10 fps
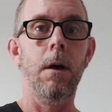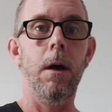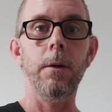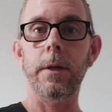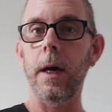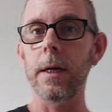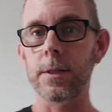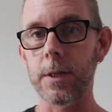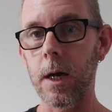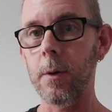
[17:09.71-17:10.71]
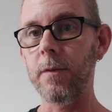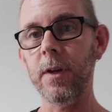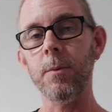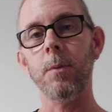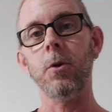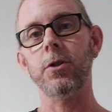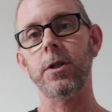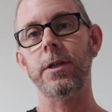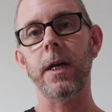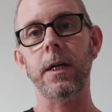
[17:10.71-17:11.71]
Okay, so if anyone wants
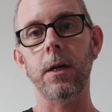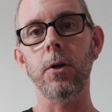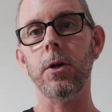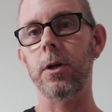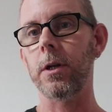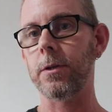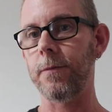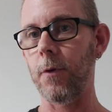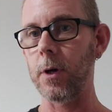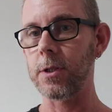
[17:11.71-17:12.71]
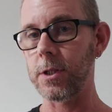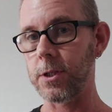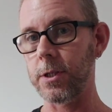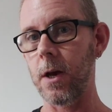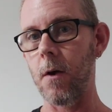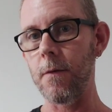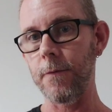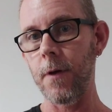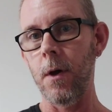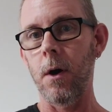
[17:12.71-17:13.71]
to take a look at the device itself,